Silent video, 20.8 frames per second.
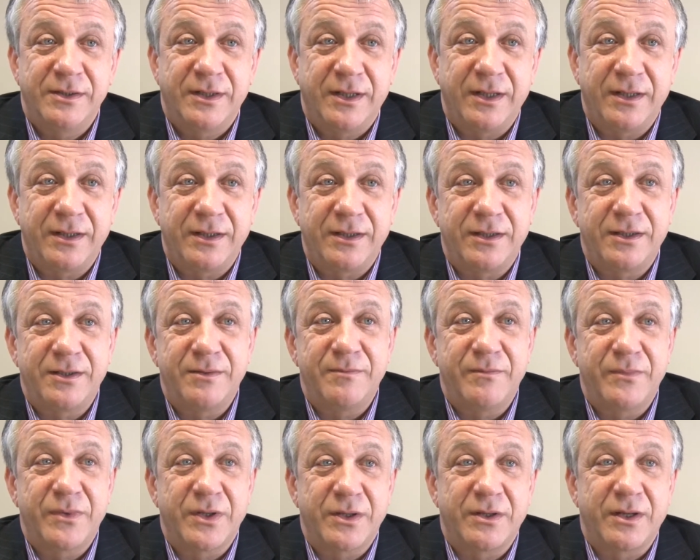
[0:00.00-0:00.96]

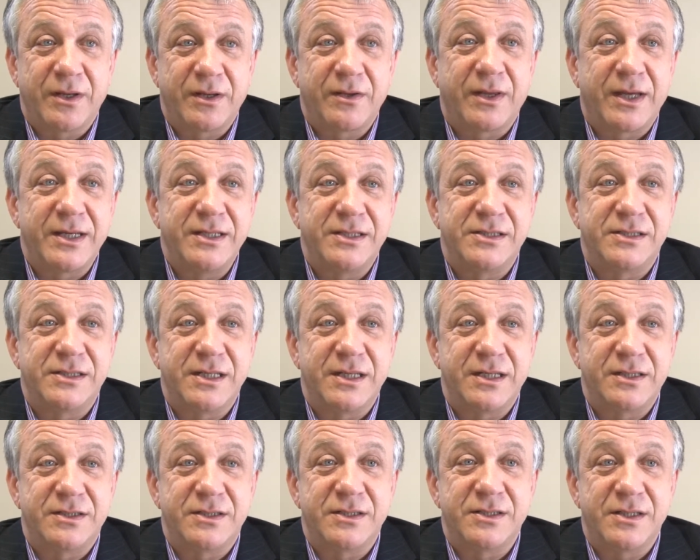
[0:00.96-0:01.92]
that they see
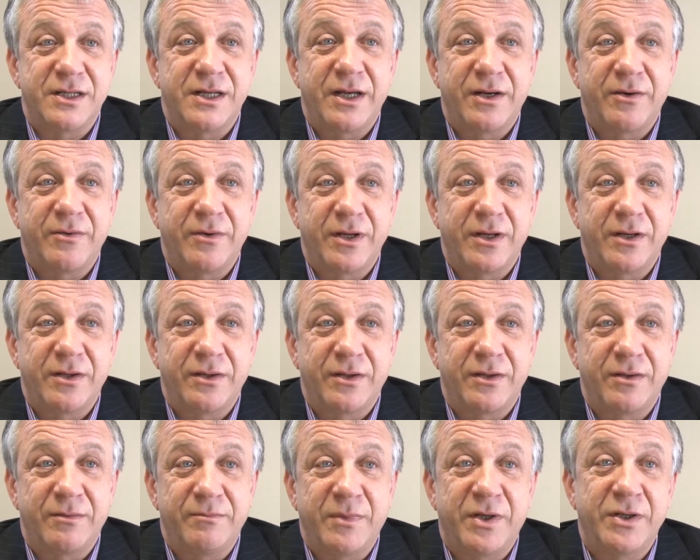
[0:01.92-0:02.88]
it as an area
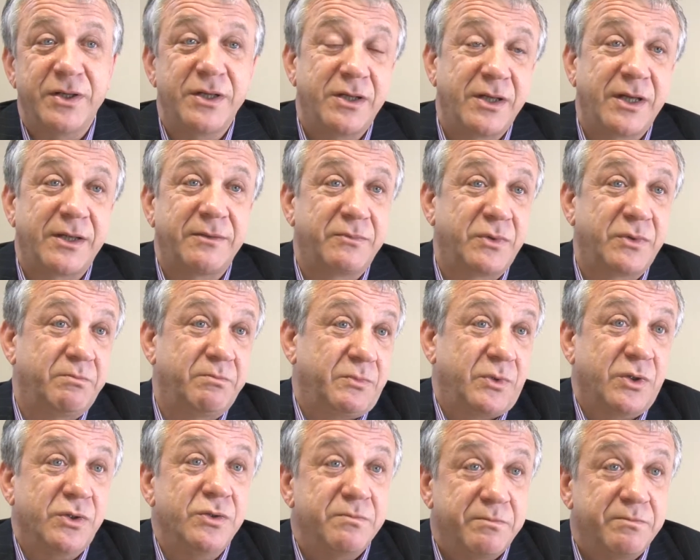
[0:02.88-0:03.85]
that money
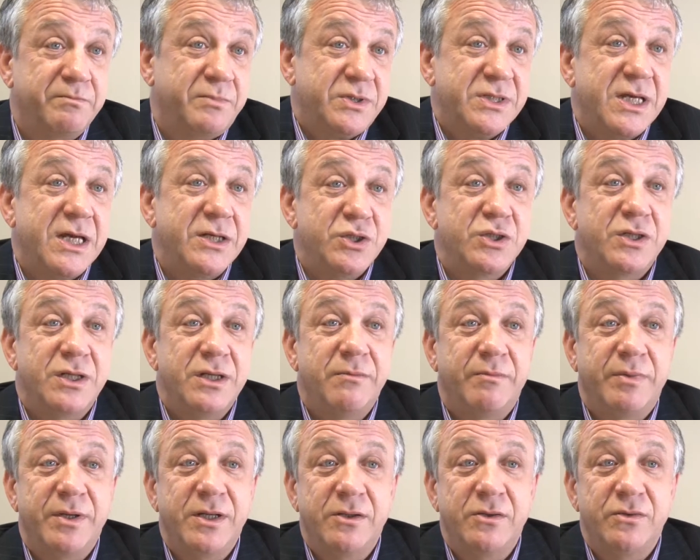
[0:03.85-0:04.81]
could potentially
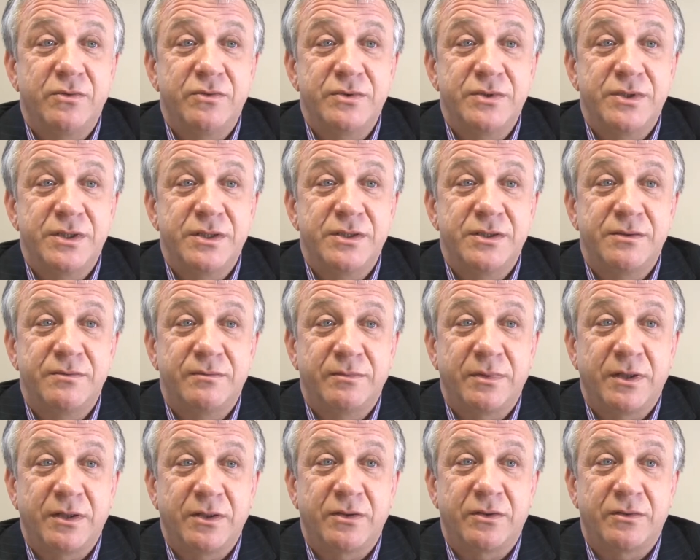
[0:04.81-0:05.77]
be laundered
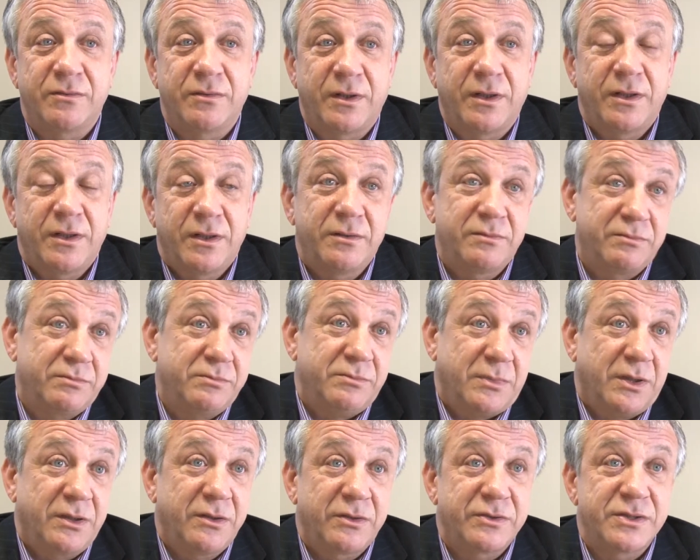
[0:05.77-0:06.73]
a
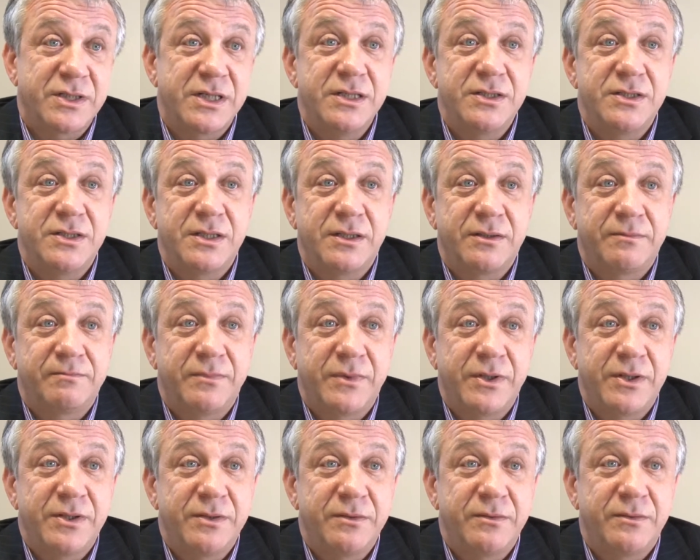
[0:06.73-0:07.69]
lot easier
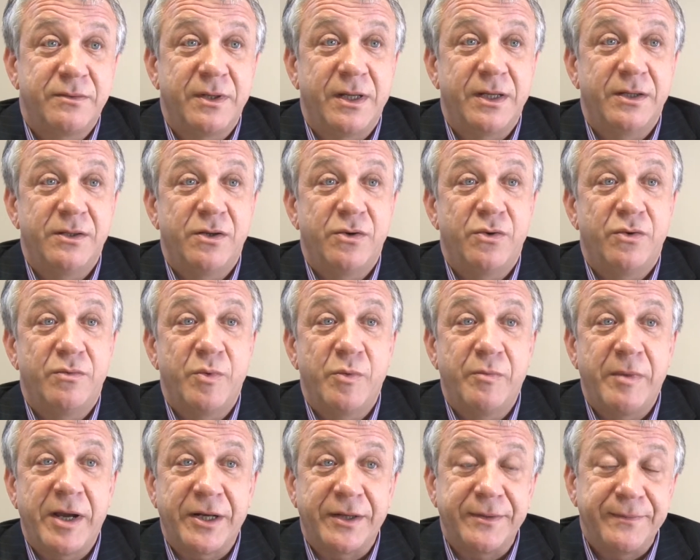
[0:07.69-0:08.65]
than in the normal
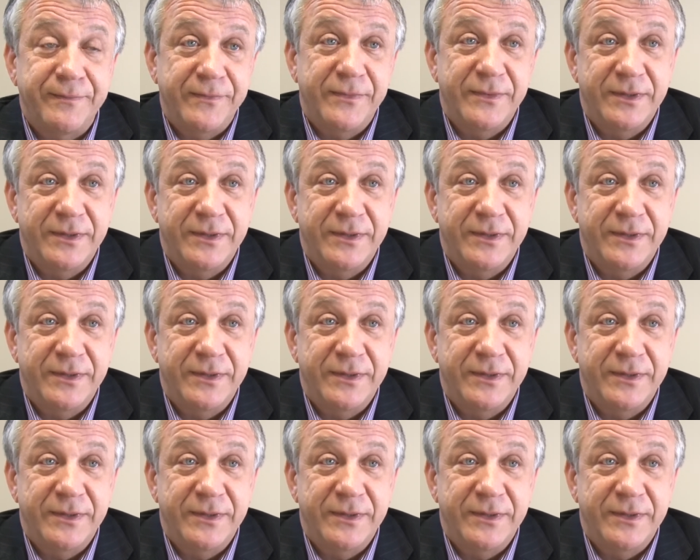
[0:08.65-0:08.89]
manner.